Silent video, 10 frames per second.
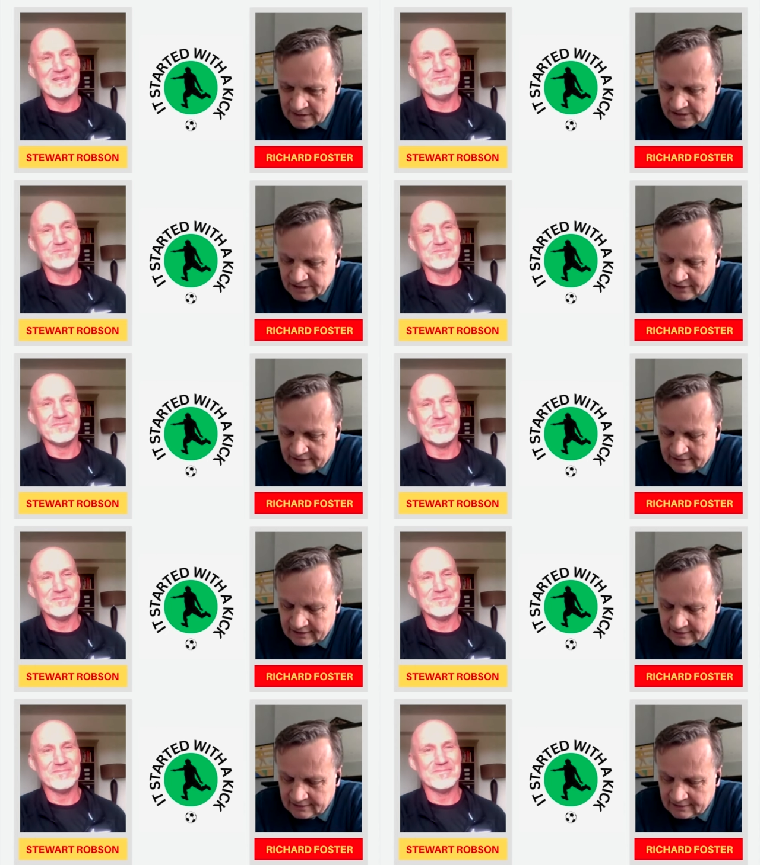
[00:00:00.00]
Speaker 1: so that
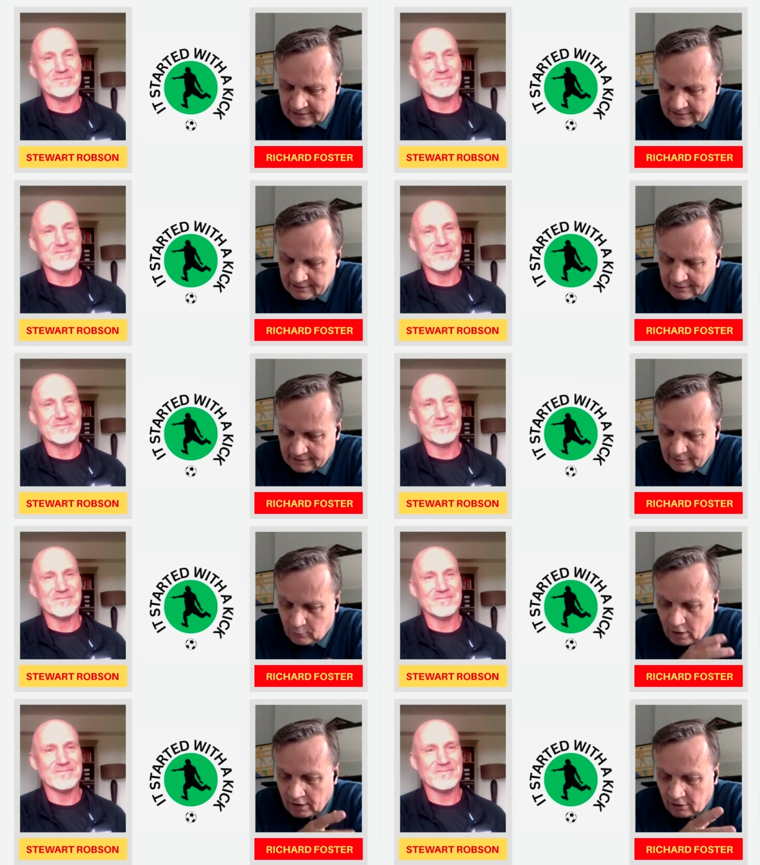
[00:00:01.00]
you know,
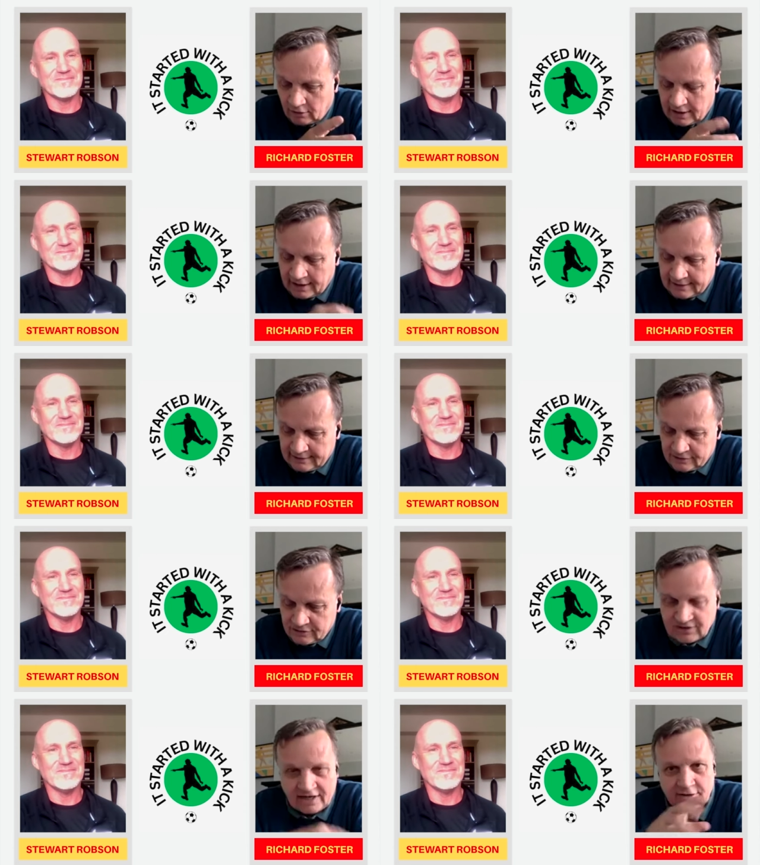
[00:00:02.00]
White Hart Lane, as
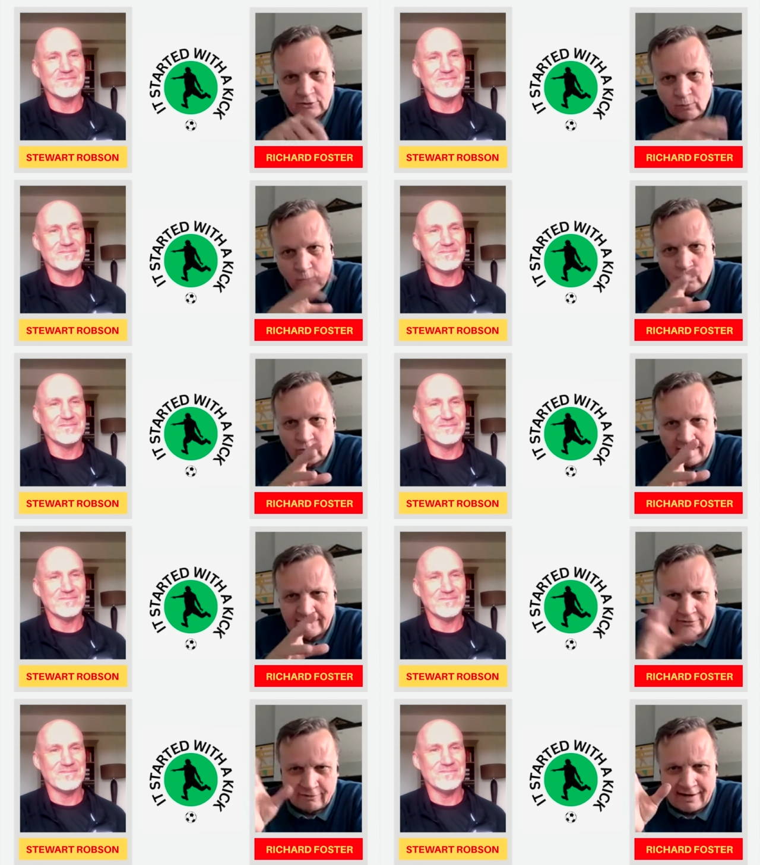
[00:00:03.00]
you say, you could walk around
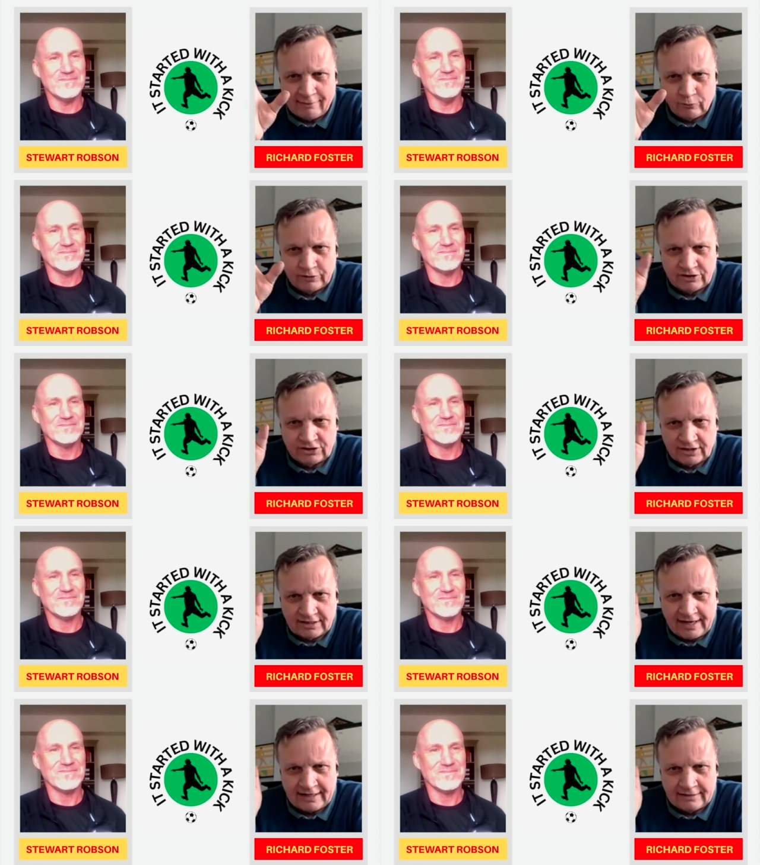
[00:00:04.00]
the ground, which
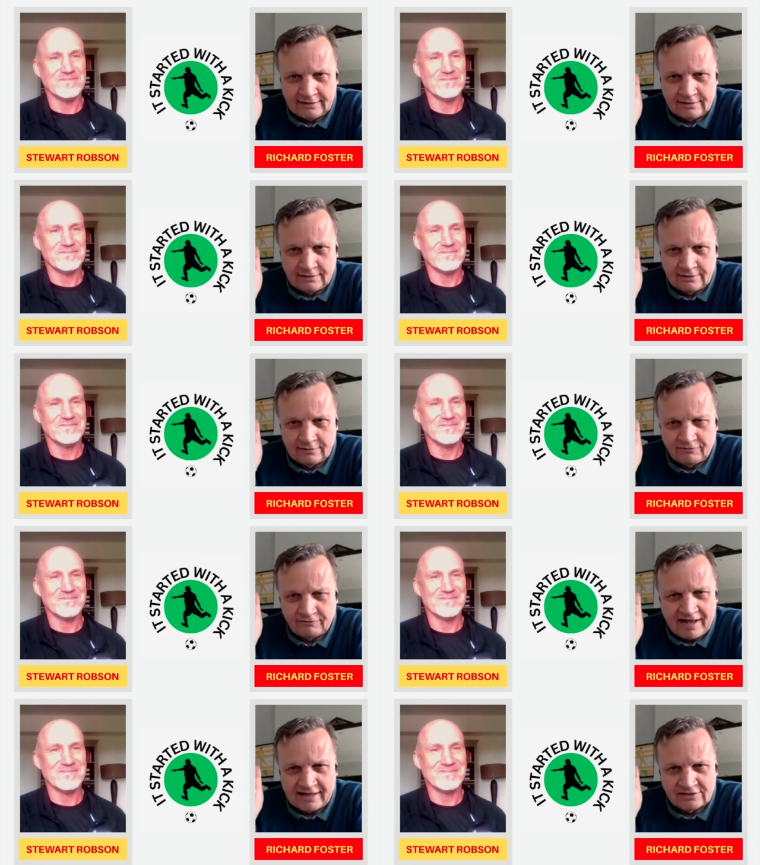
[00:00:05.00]
again,
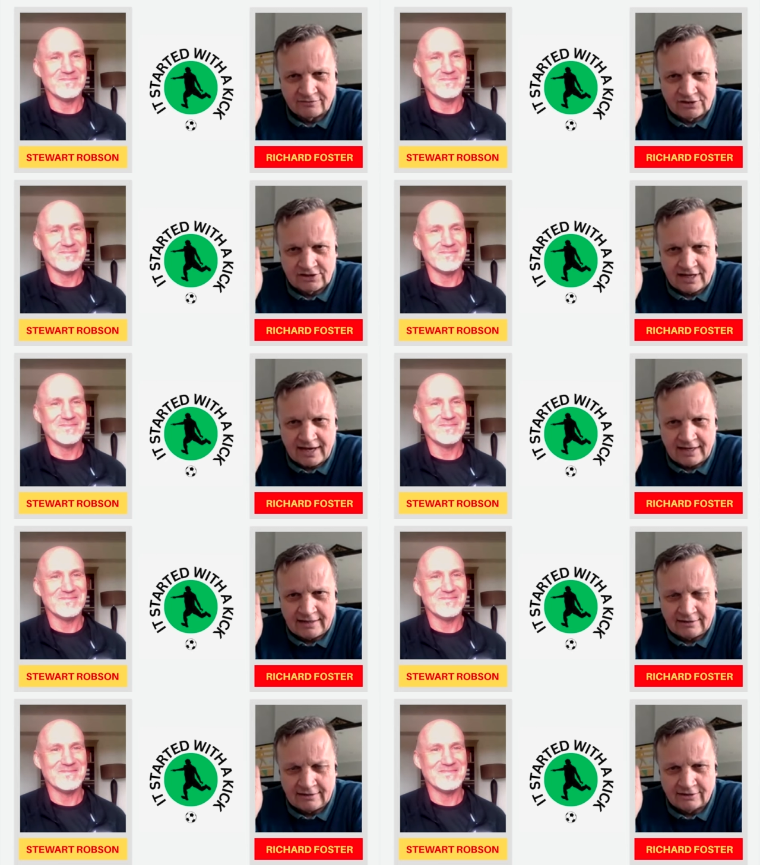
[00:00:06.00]
fans of today,
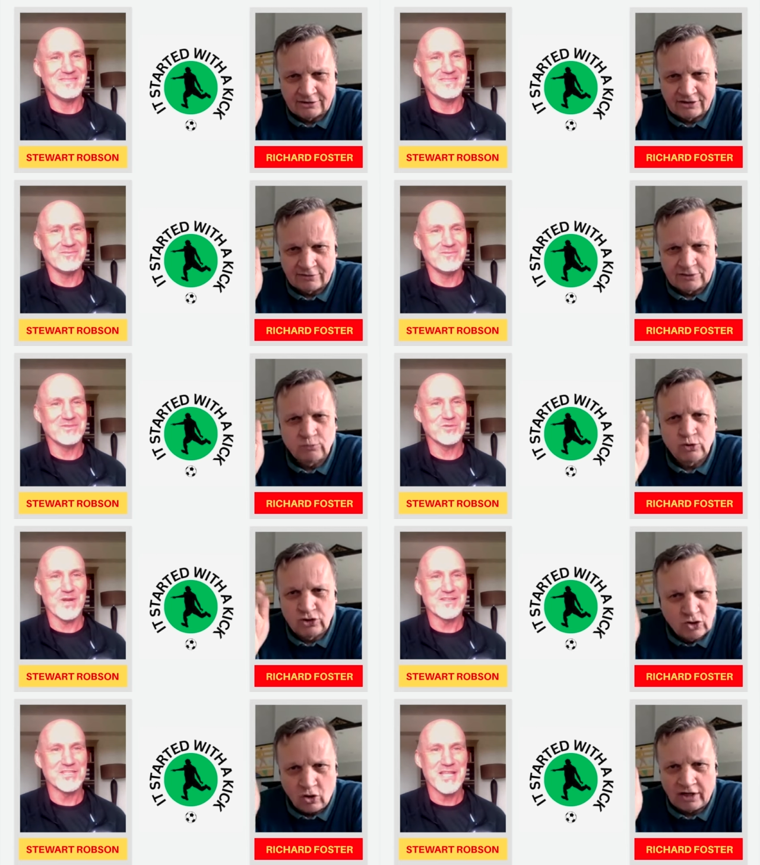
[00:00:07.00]
younger generation, would
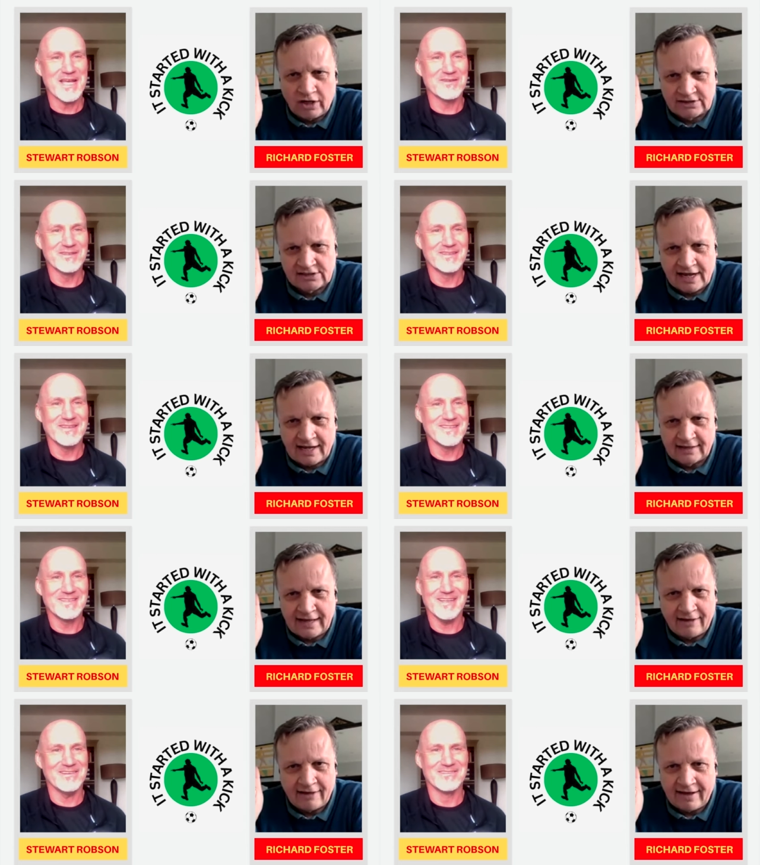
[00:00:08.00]
not understand, understand
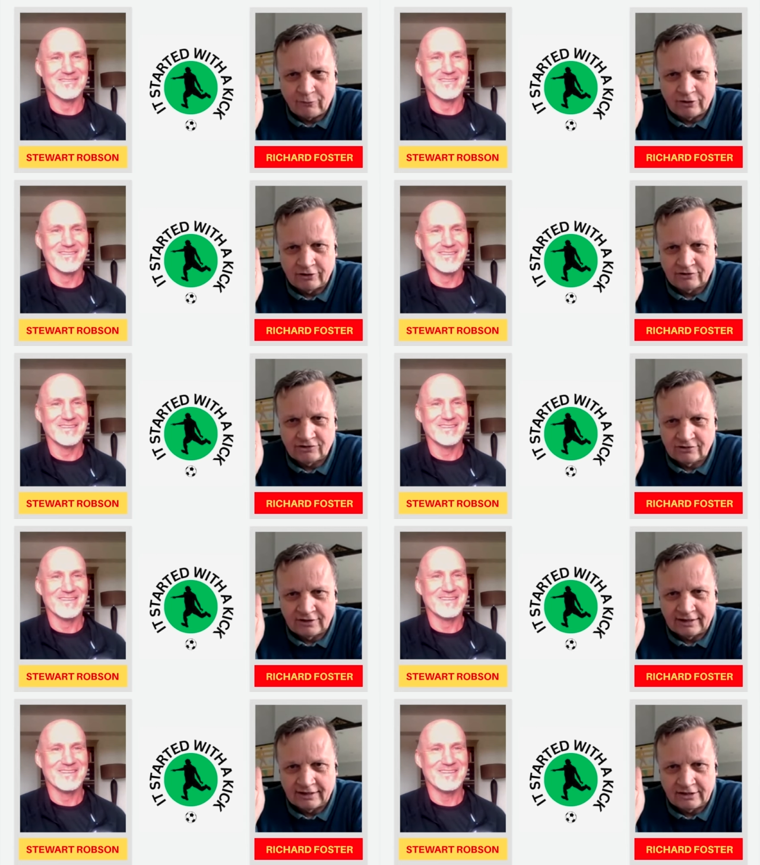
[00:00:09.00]
how that works
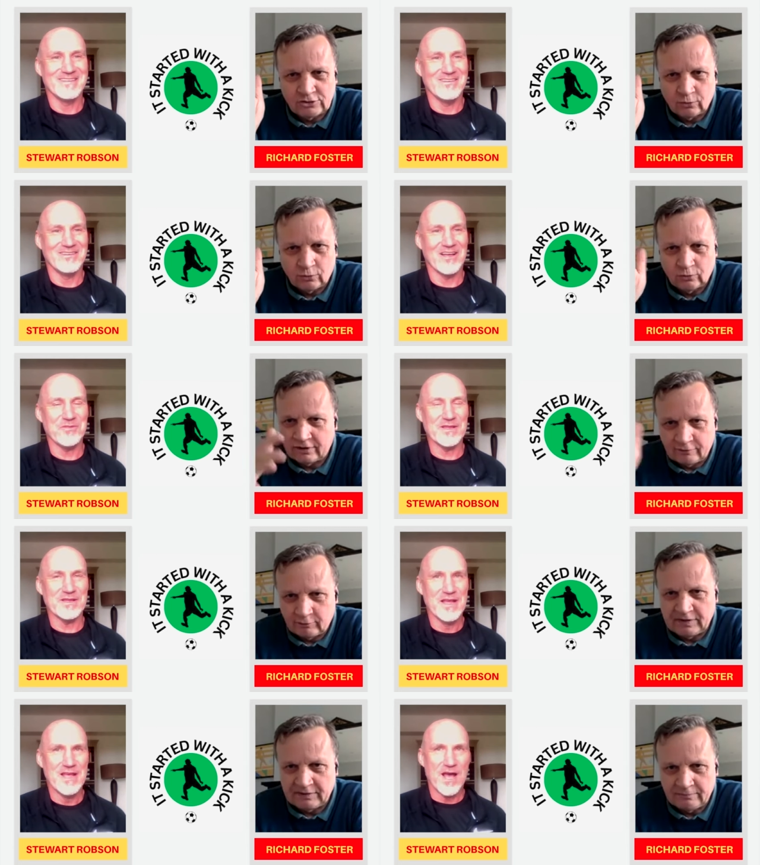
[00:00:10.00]
uh, at all. I
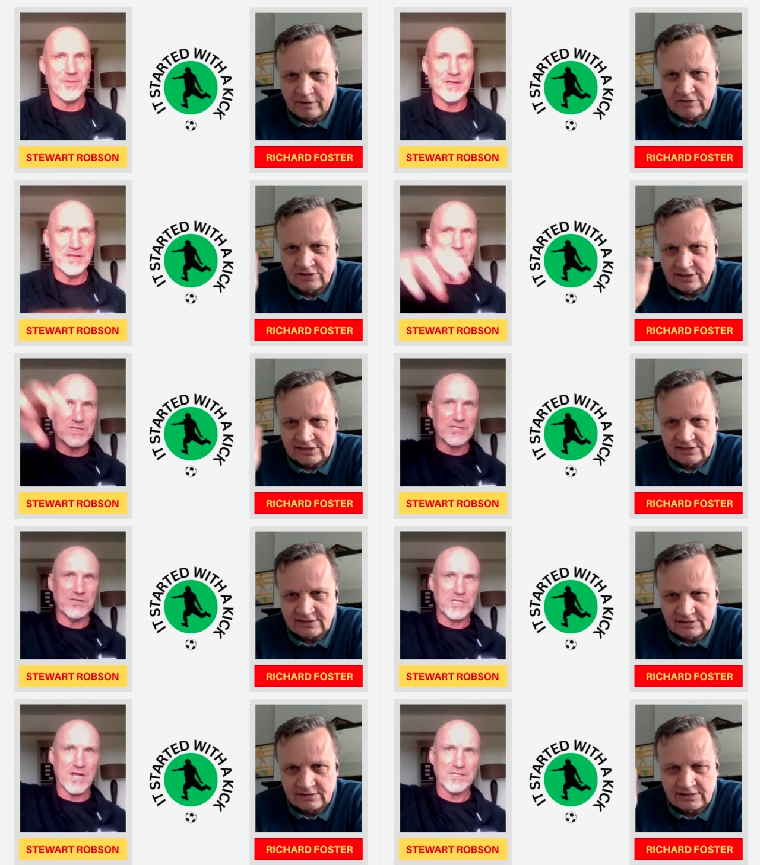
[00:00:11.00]
think, I think you
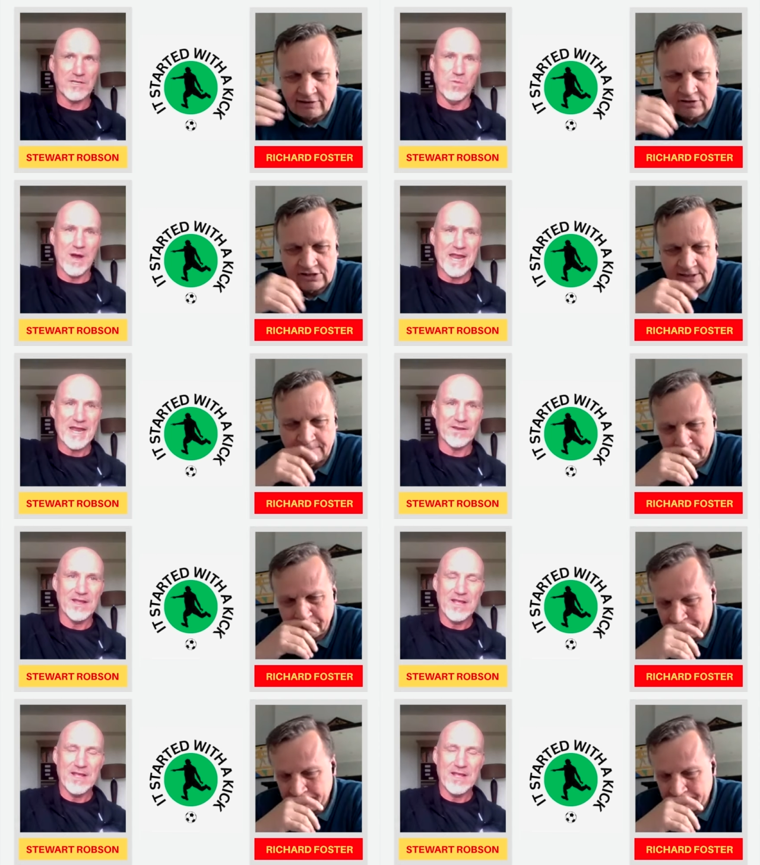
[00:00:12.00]
started at one,